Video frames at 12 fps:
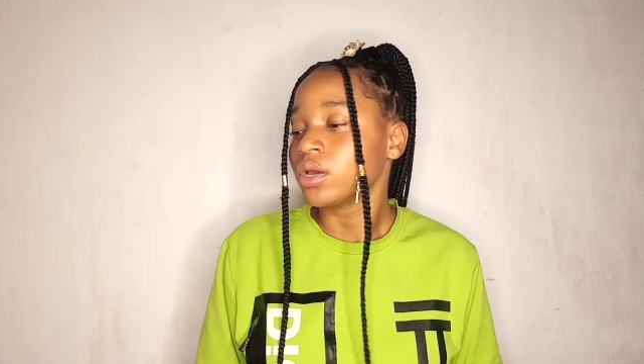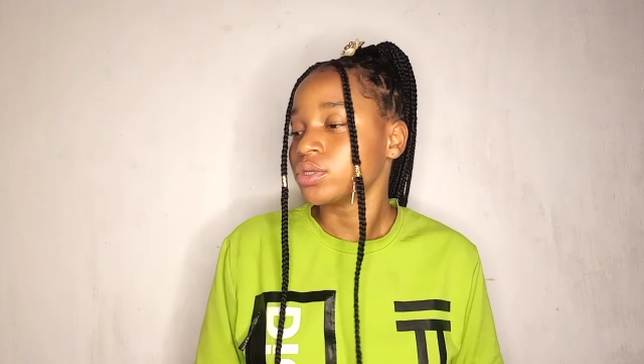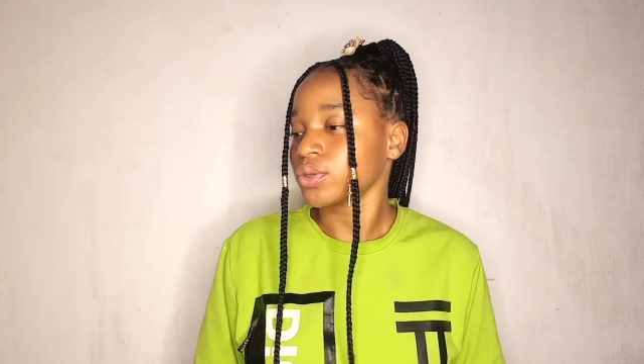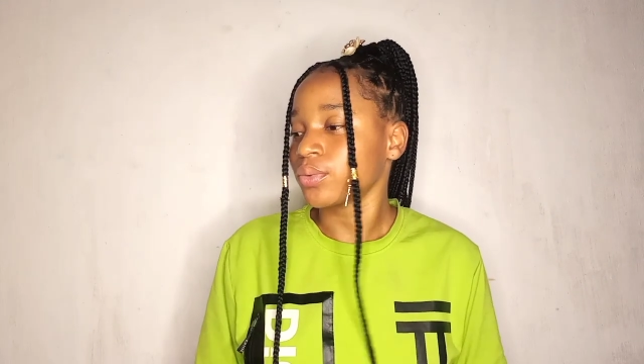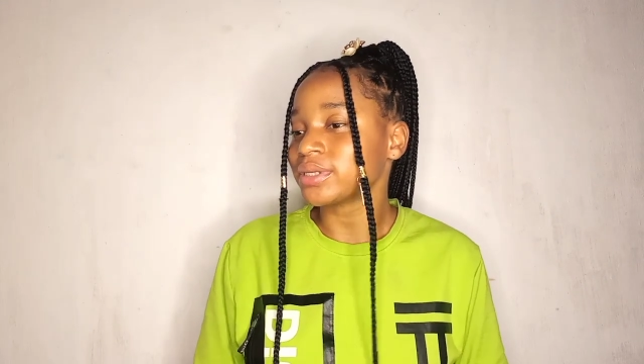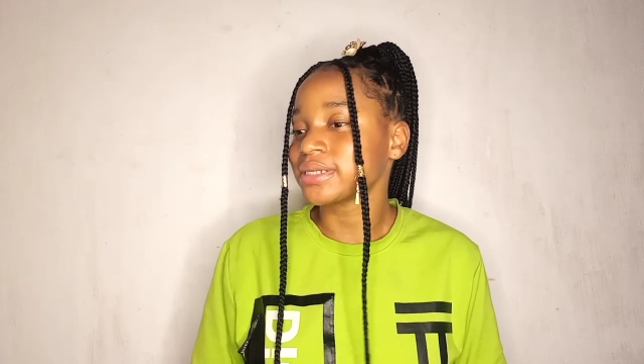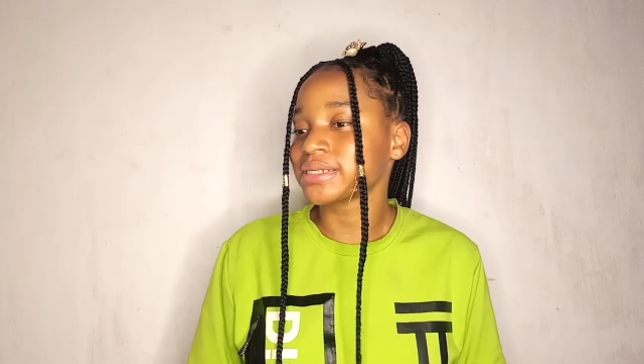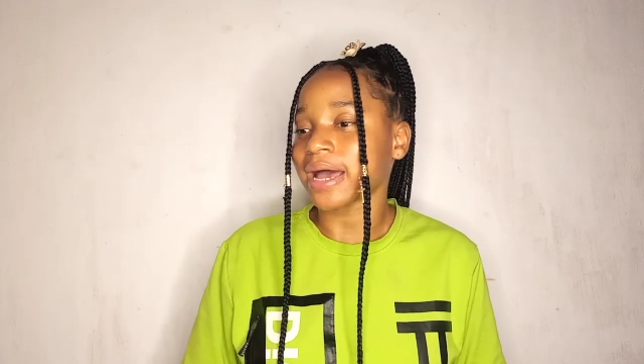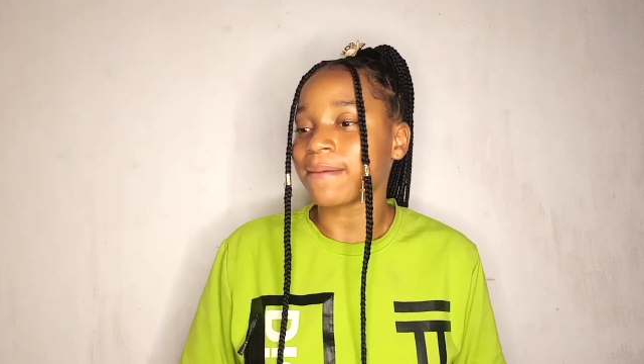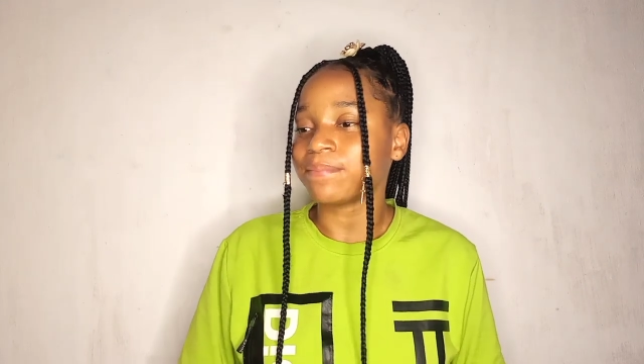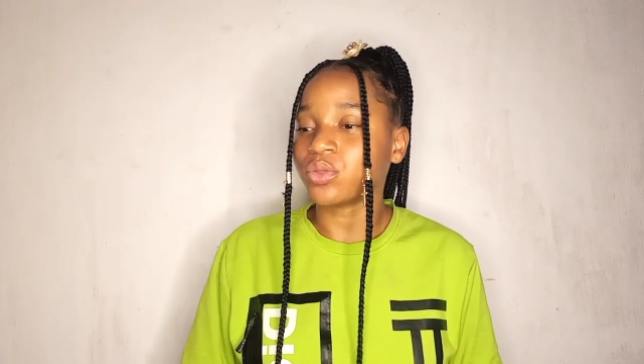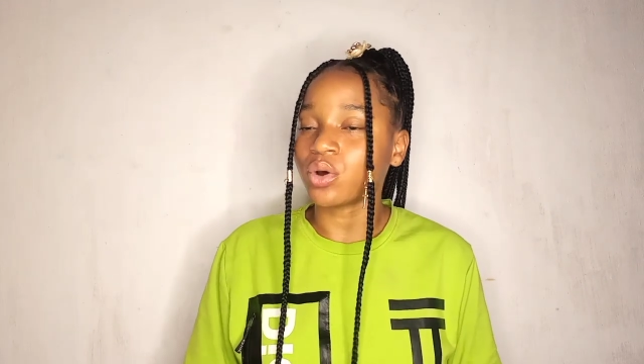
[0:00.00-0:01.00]
So once
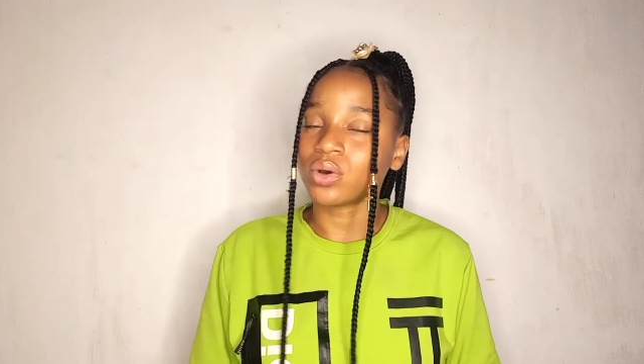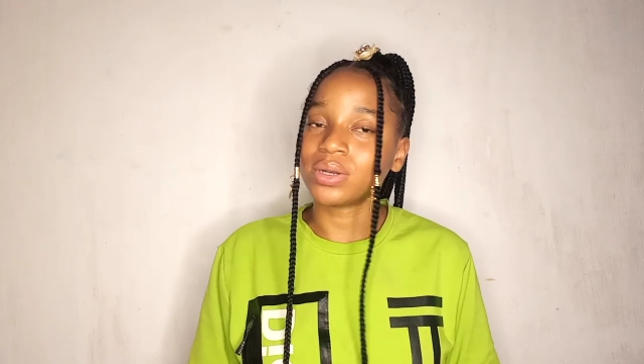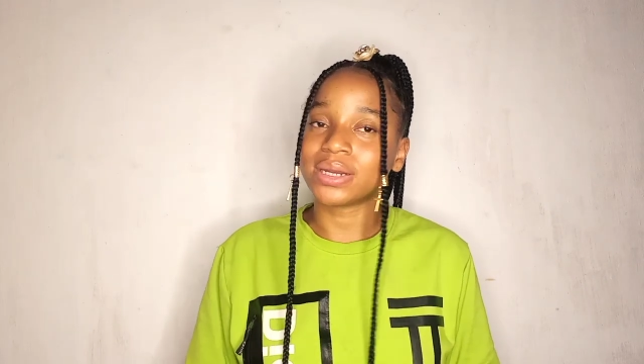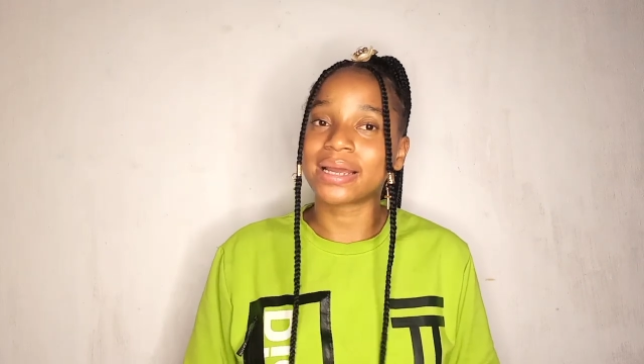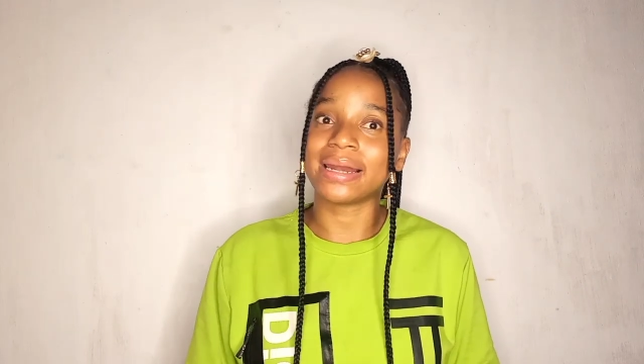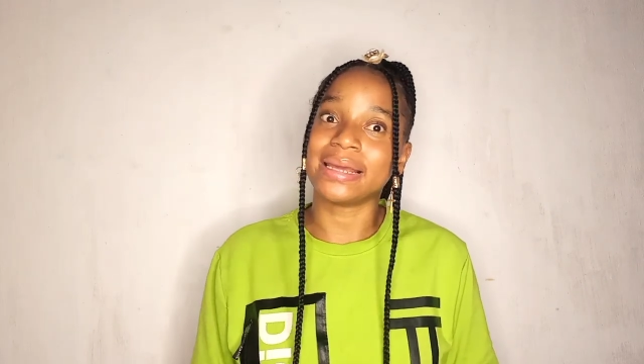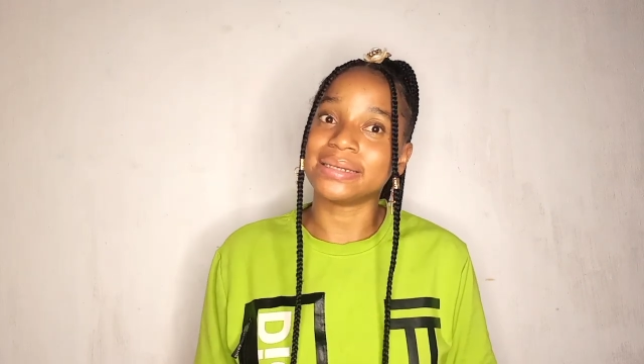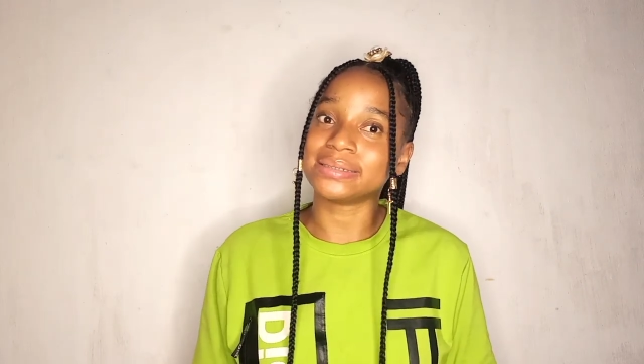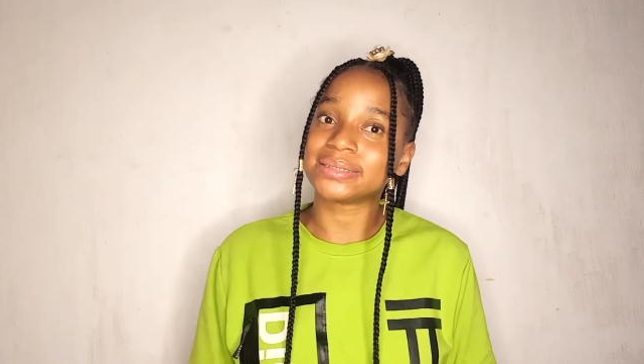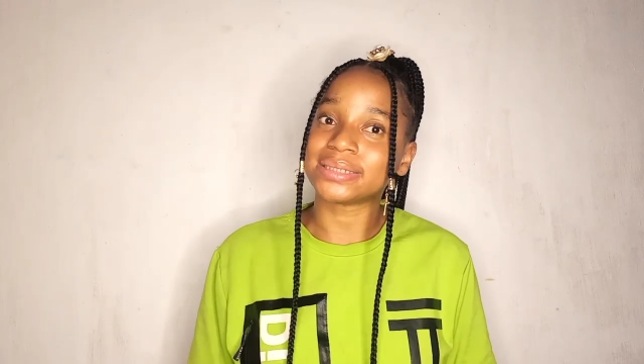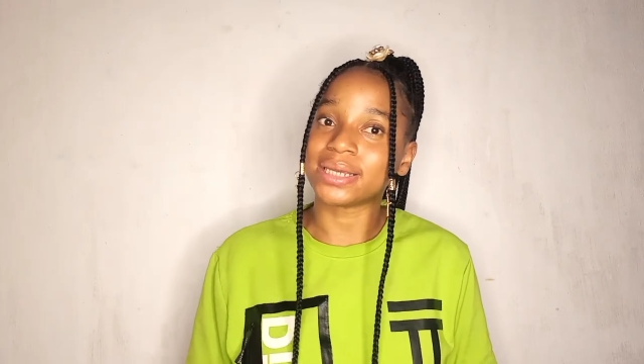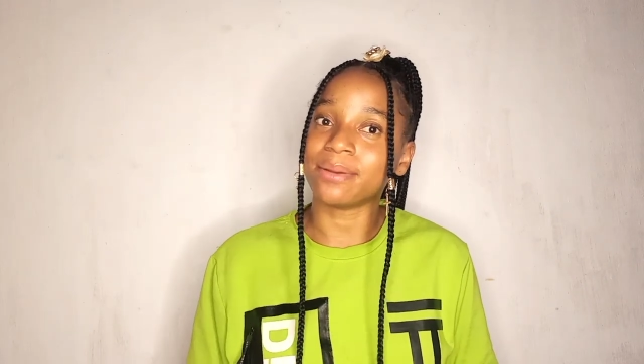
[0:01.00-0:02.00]
I'm done
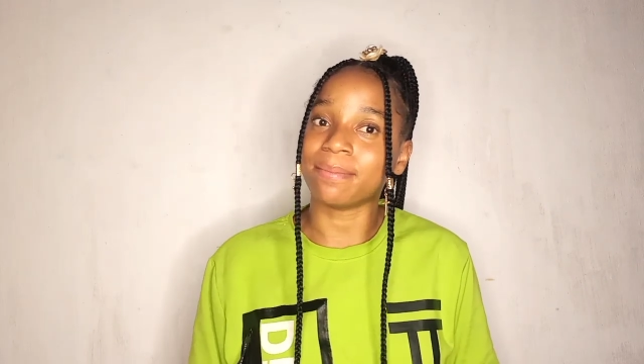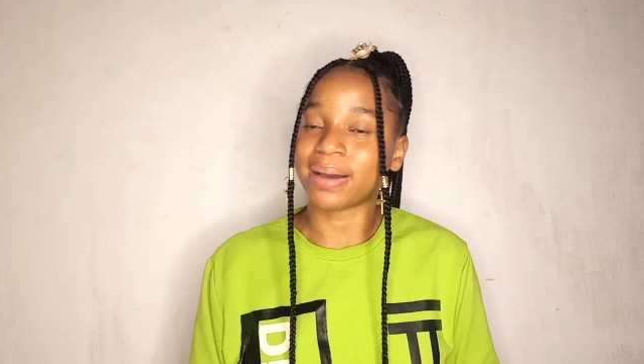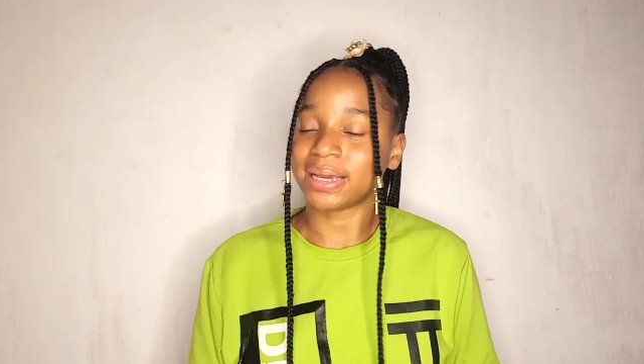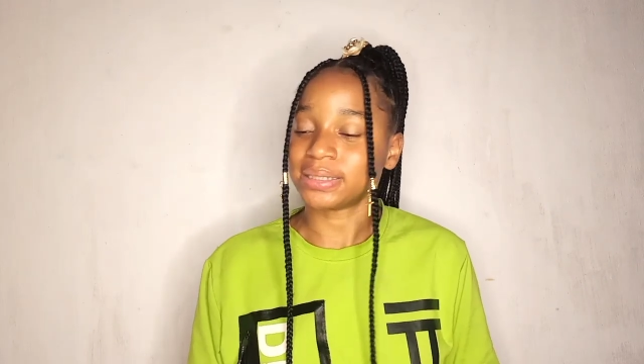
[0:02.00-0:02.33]
cleansing my